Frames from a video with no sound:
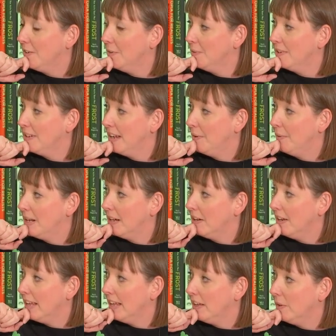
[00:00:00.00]
Oh, no, we
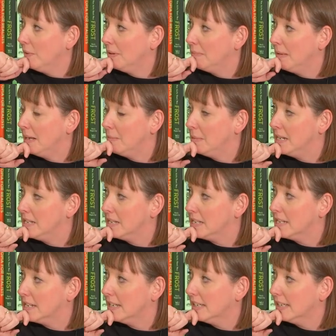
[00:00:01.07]
can't hear you at the moment.